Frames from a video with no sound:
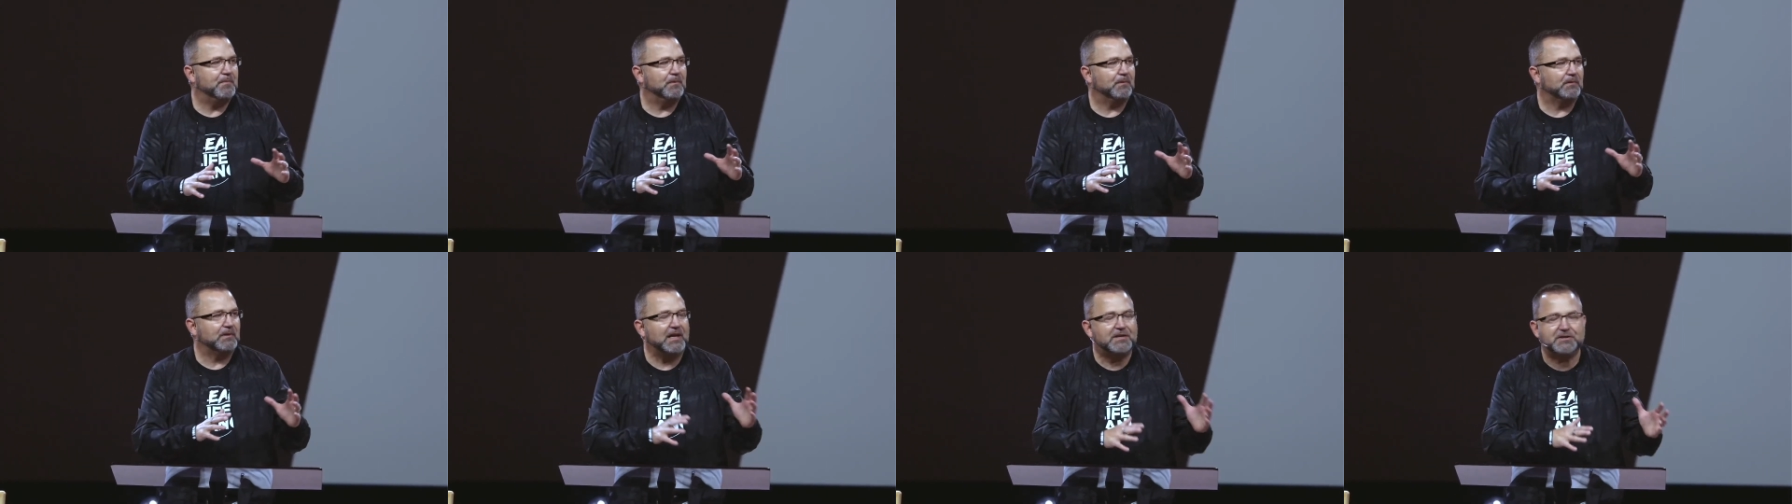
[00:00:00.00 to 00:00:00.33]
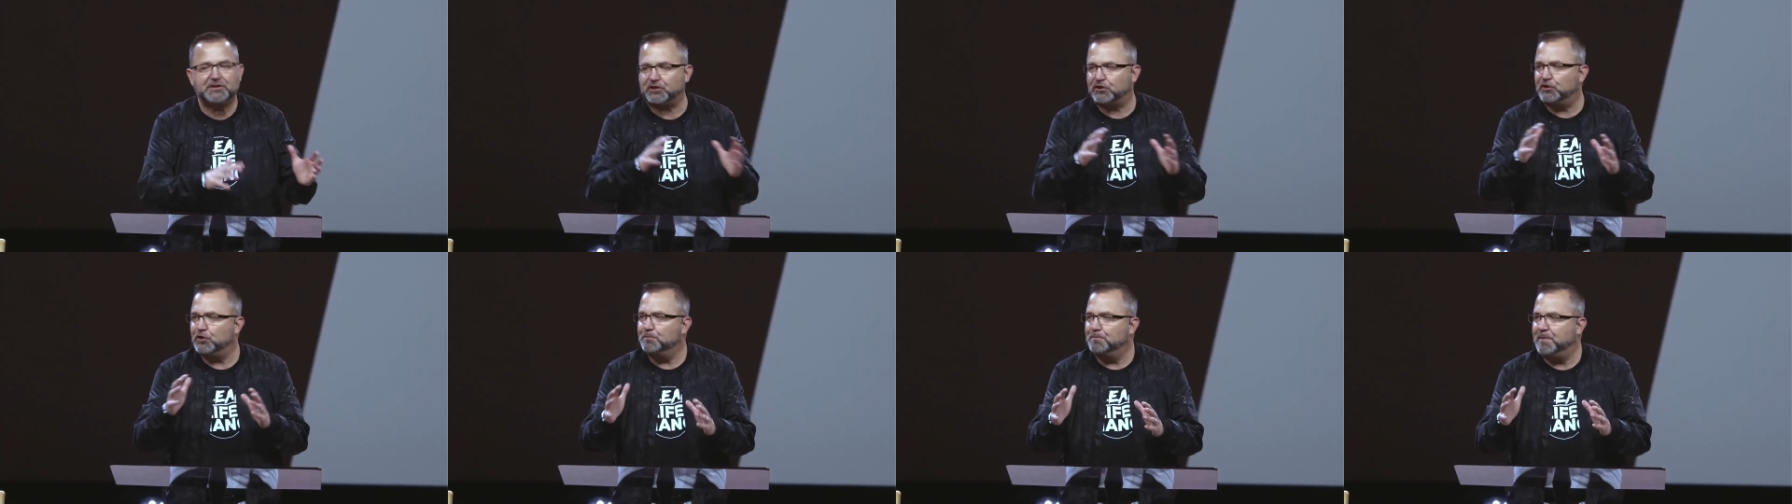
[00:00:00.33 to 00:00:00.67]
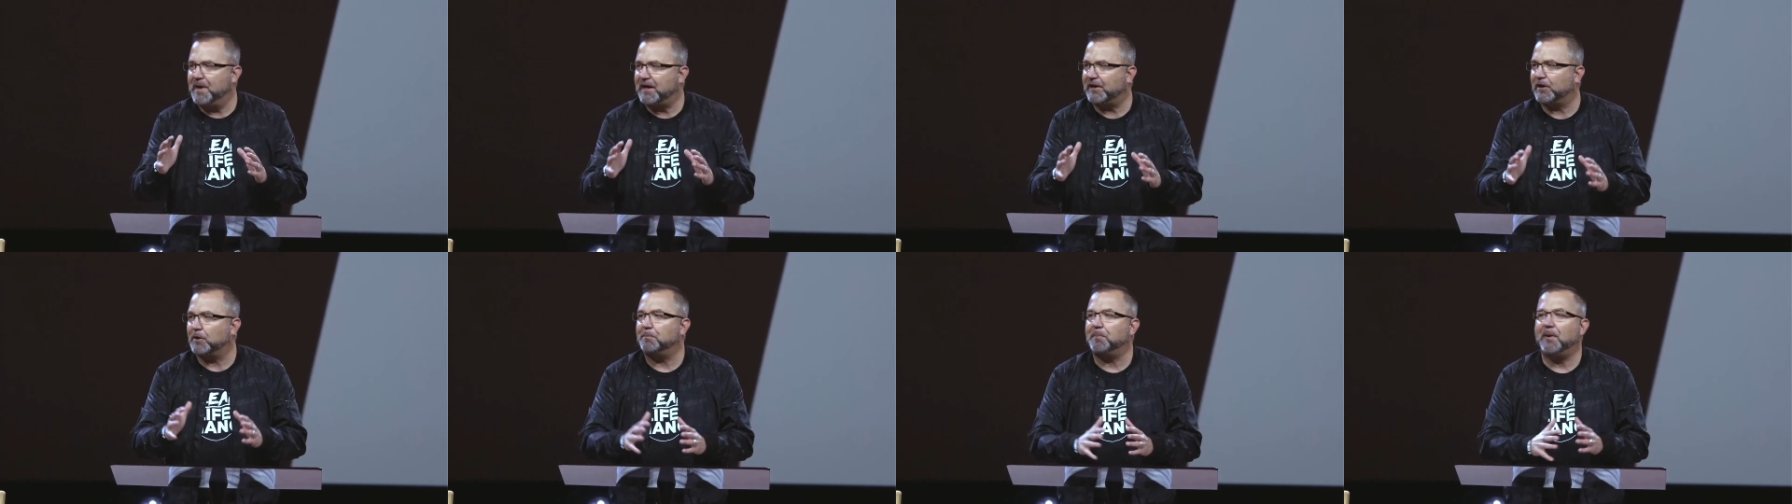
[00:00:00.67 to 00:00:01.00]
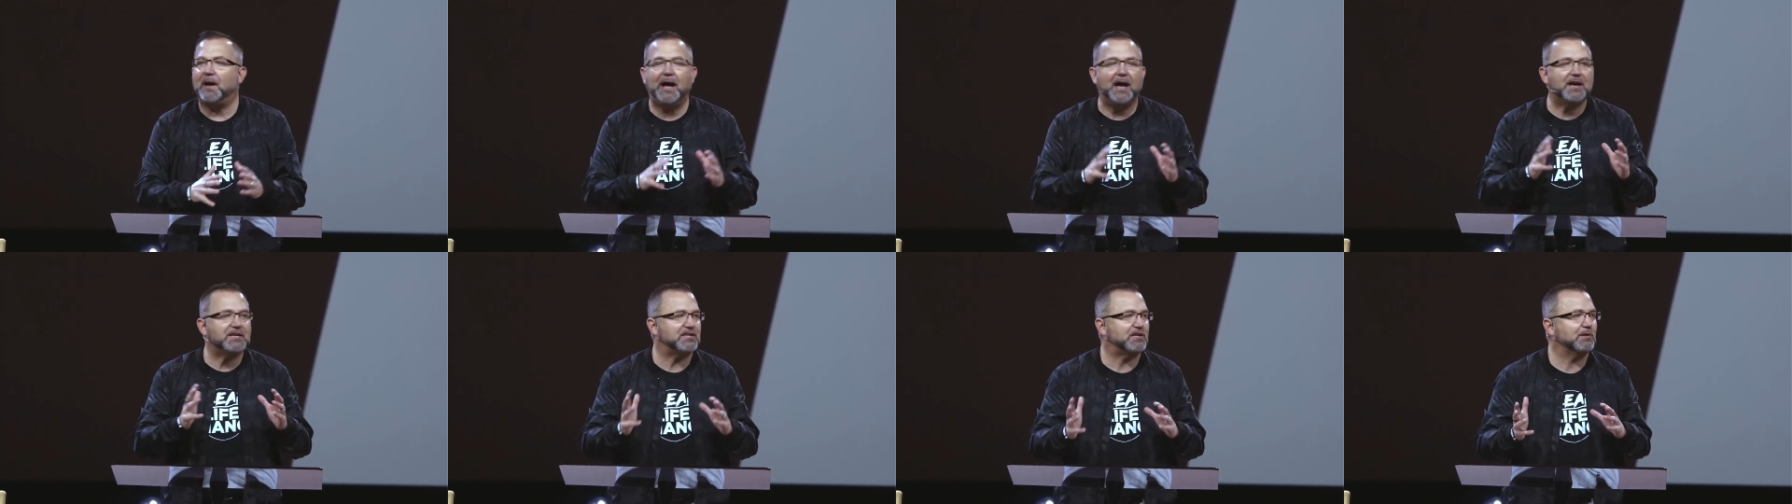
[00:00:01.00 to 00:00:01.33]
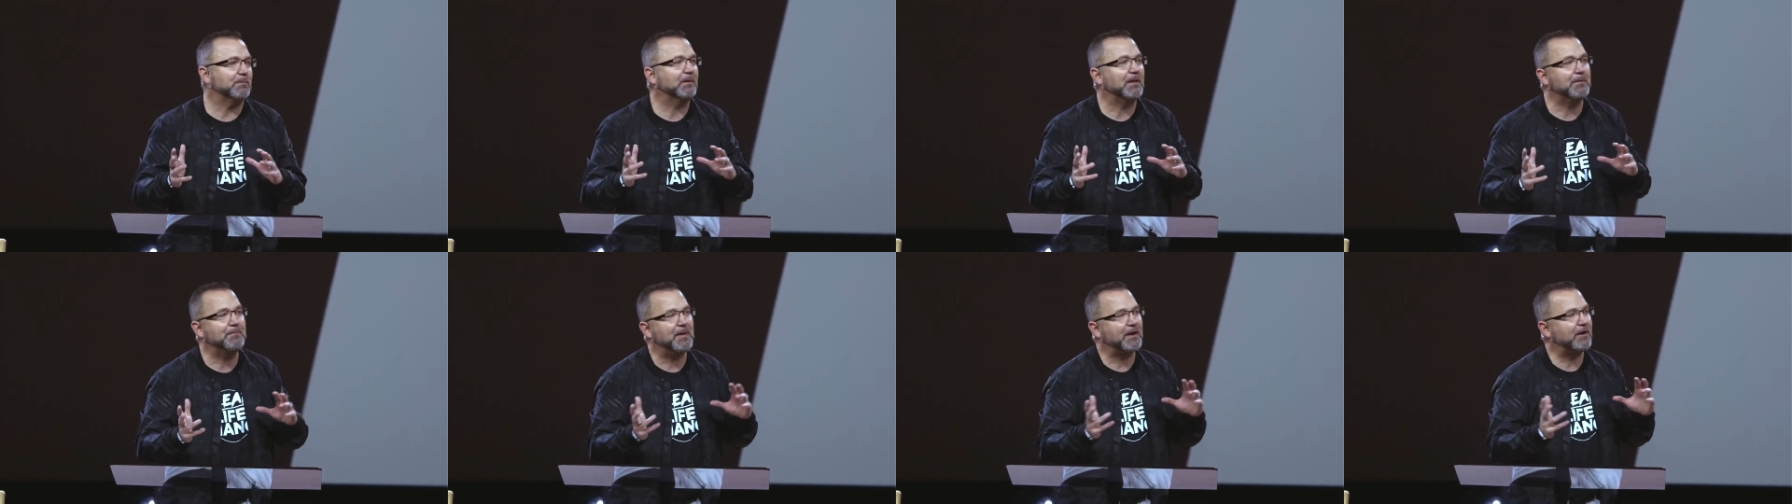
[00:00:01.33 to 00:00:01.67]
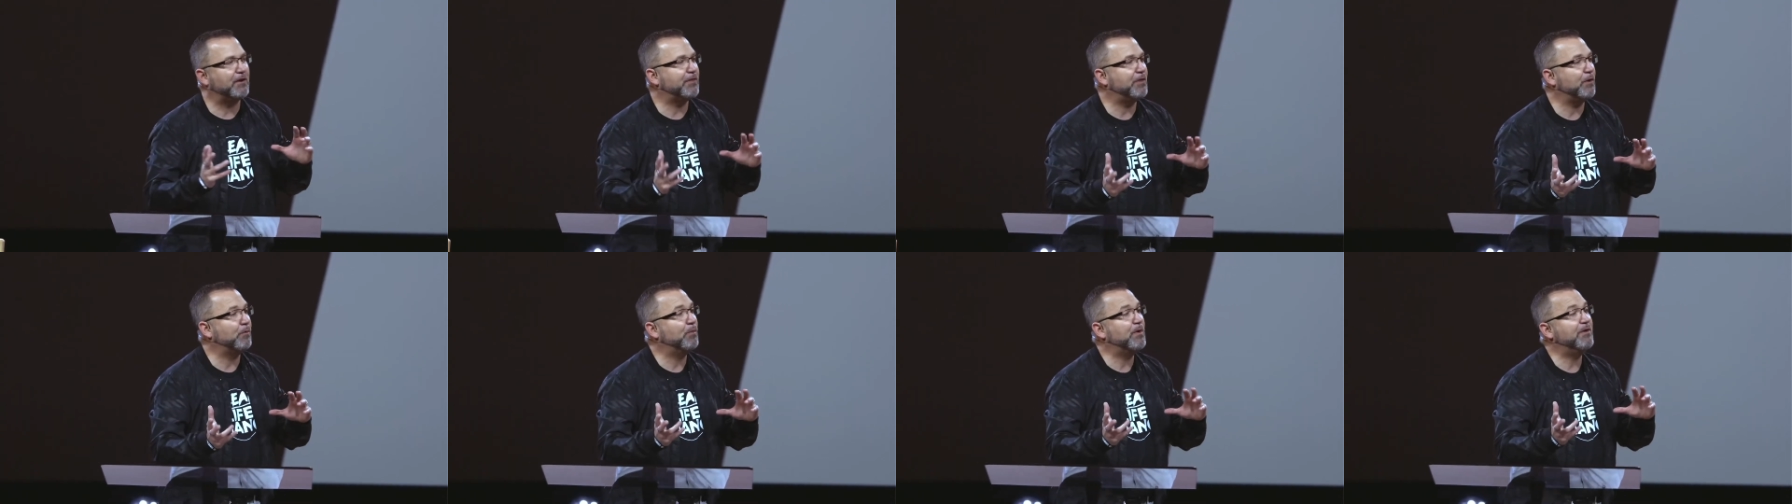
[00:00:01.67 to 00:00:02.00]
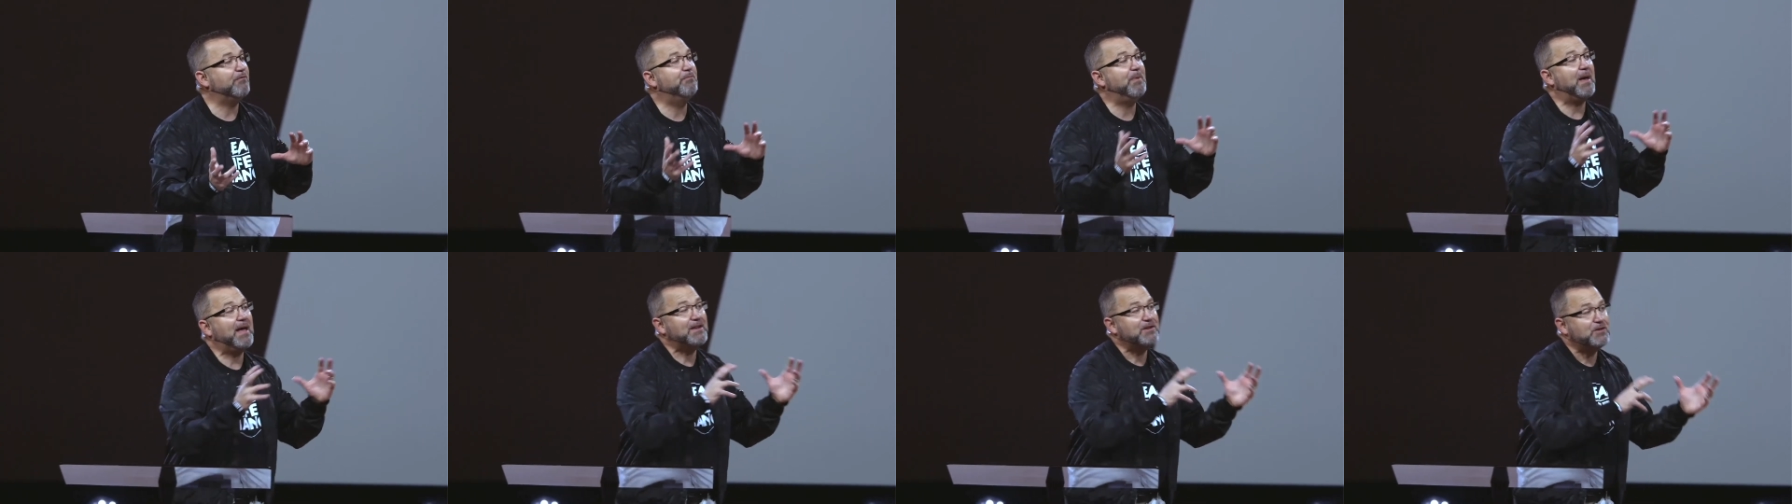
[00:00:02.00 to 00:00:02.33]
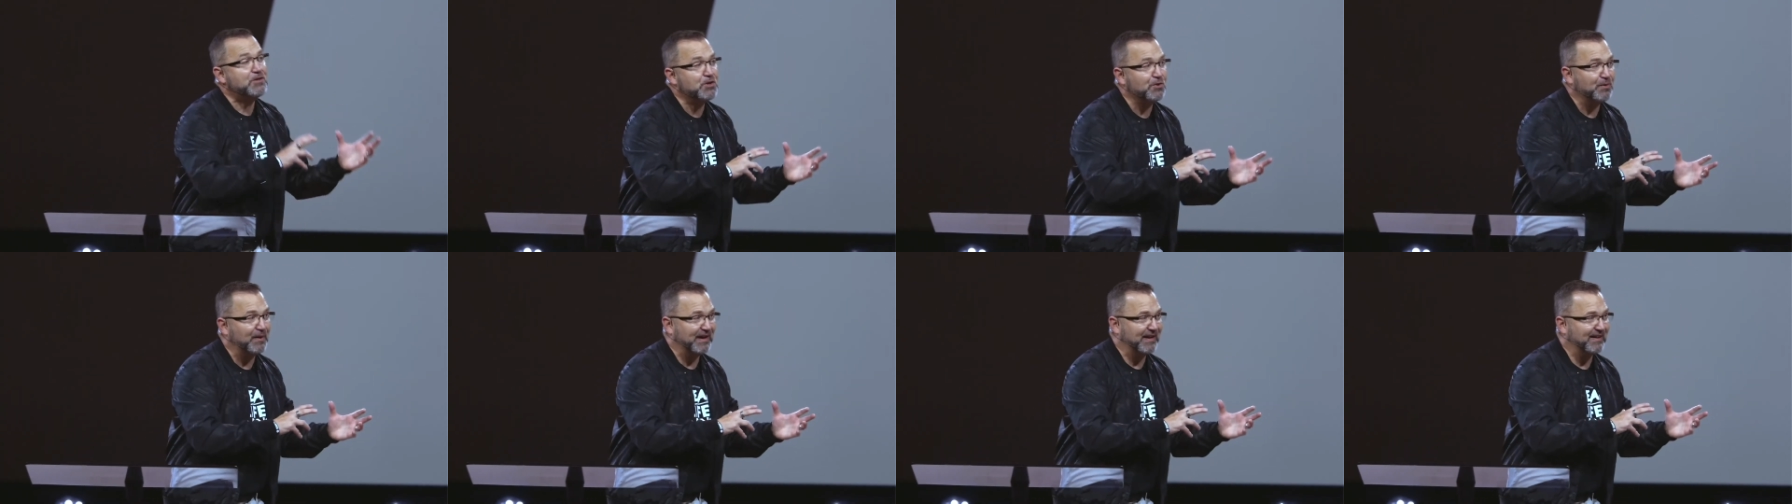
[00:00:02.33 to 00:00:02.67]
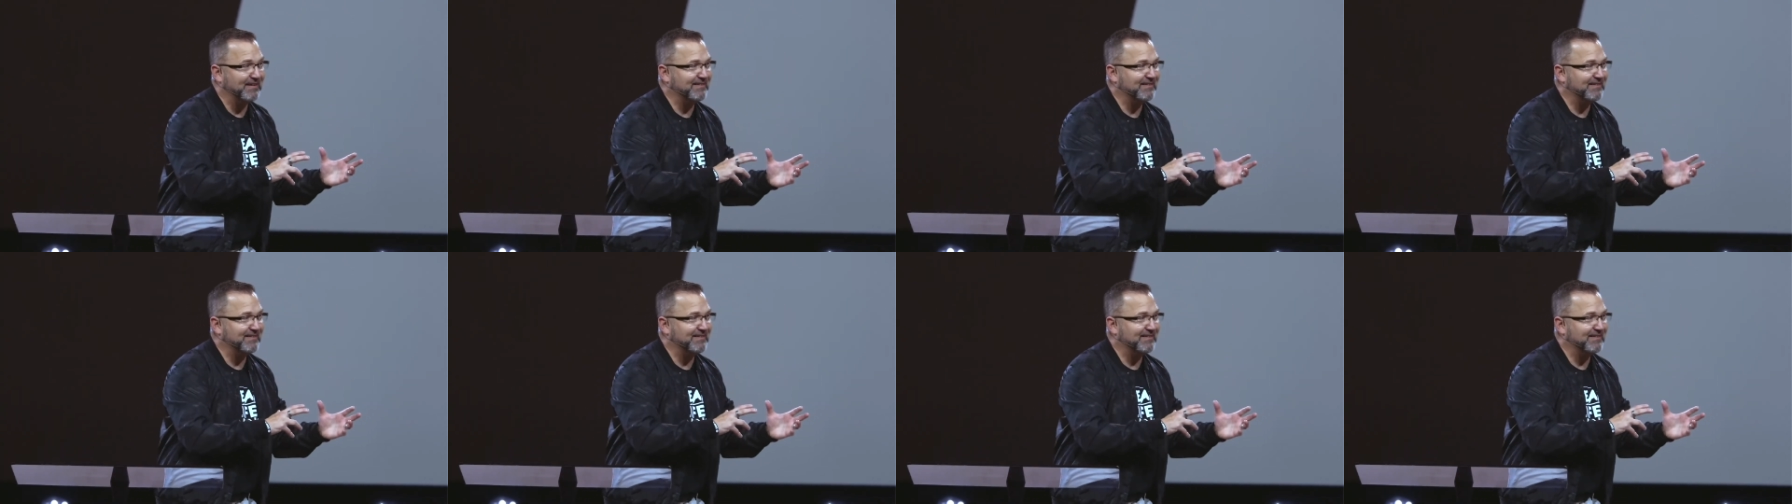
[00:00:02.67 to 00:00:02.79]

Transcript: let's do better, possibly better than we've been doing.